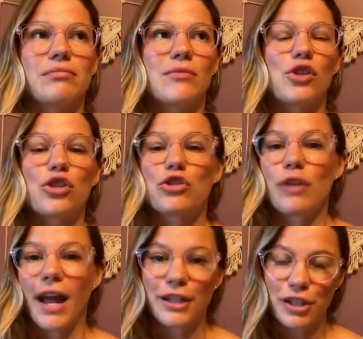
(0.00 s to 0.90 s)

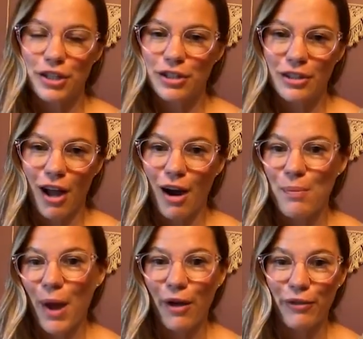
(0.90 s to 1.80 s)
stretch our
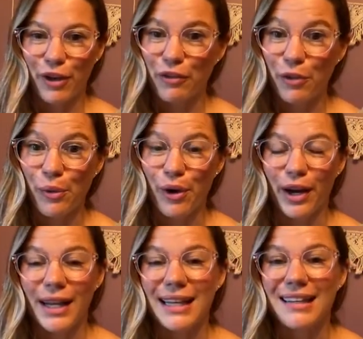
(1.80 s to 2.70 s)
pelvic
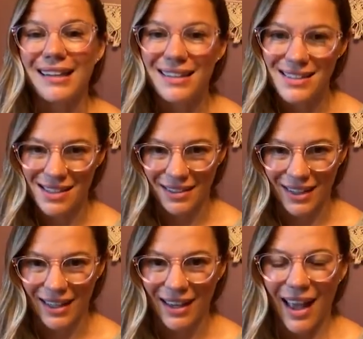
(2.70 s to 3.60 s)
floor
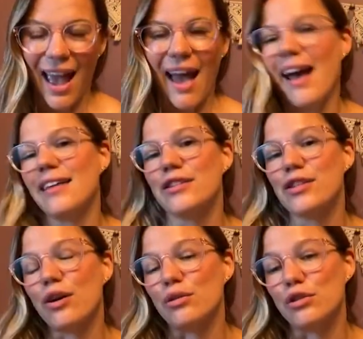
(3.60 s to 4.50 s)
easily. And
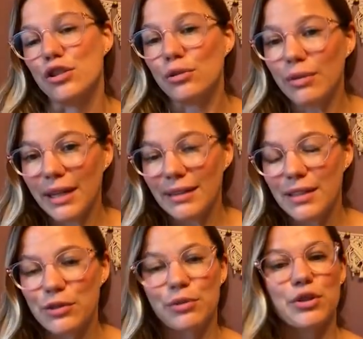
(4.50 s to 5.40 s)
so doing
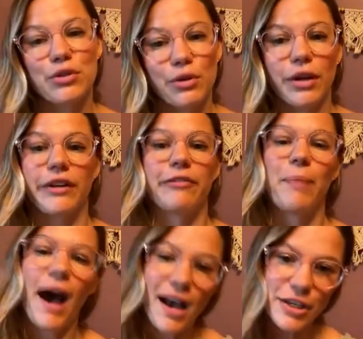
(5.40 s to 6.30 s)
these restorative
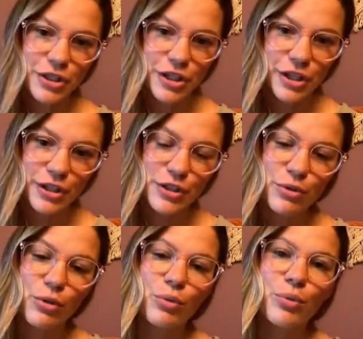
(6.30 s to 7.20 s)
postures
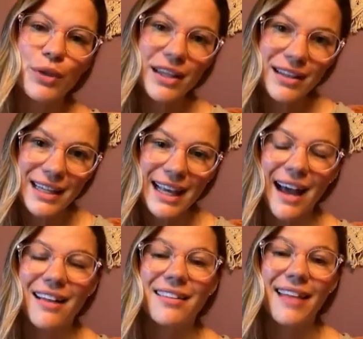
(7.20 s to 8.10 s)
really
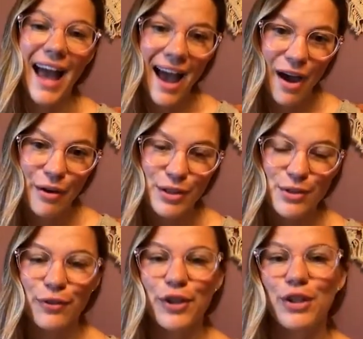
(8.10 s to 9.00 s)
allows
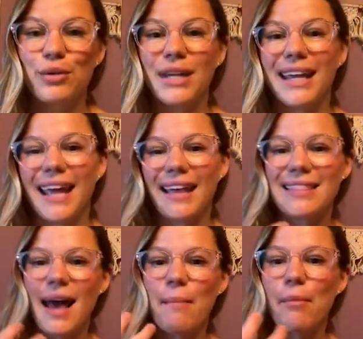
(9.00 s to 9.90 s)
for you to get
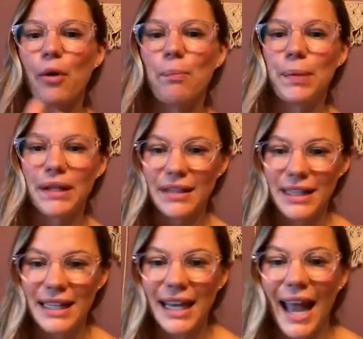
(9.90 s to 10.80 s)
that
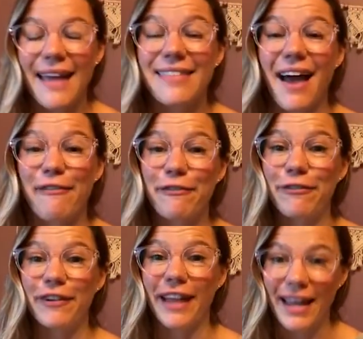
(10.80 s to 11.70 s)
mobility and that
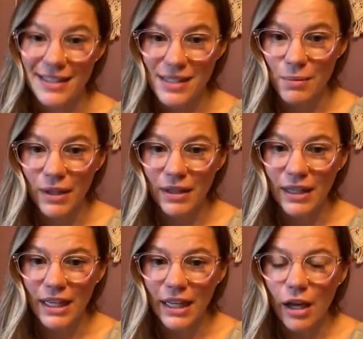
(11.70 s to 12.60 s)

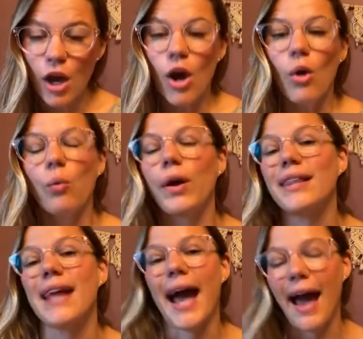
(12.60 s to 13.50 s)
flexibility
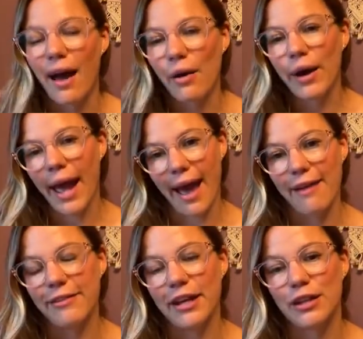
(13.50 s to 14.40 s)
without
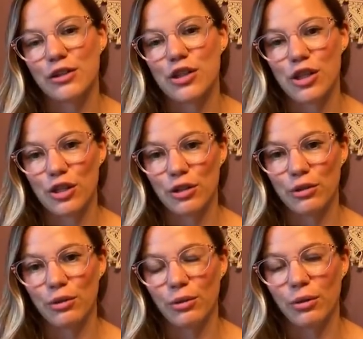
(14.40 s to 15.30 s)
having
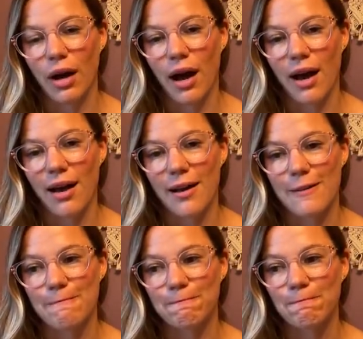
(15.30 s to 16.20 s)
to
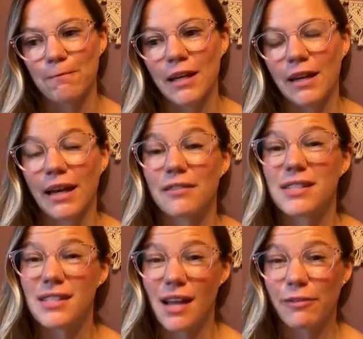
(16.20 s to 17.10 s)
kind of
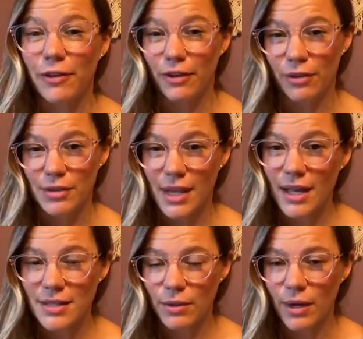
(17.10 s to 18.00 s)
suffer those
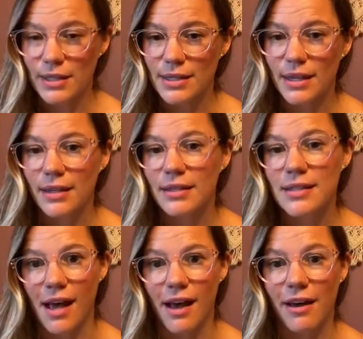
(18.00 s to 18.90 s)
consequences
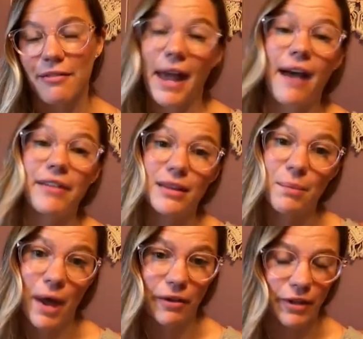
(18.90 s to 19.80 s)
of having the
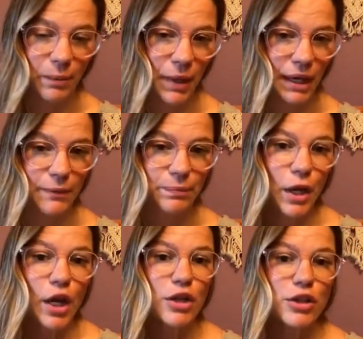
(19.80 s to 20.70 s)
pelvic pain.
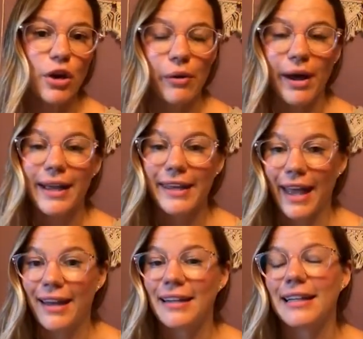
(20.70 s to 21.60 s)
So
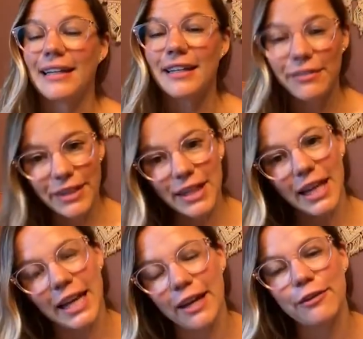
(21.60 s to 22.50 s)
again, even
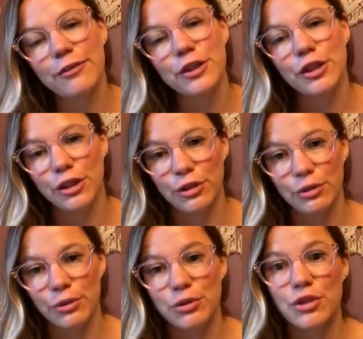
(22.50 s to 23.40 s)
if
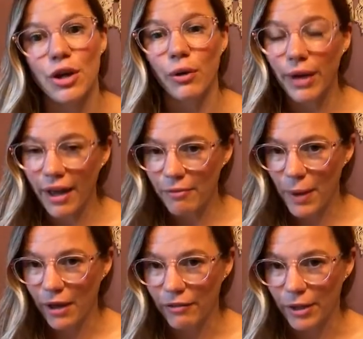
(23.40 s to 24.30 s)
you don't have
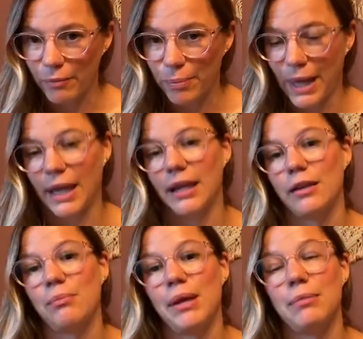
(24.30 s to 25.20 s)
pelvic
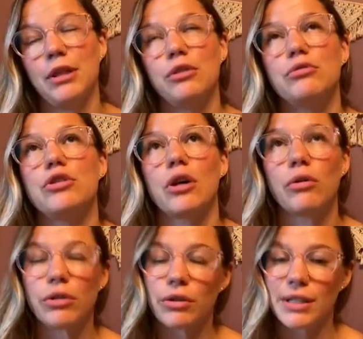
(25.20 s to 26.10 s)
pain, maybe you
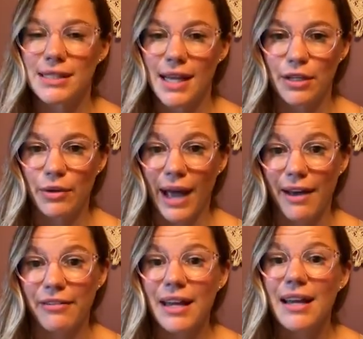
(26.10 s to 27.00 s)
don't notice that you have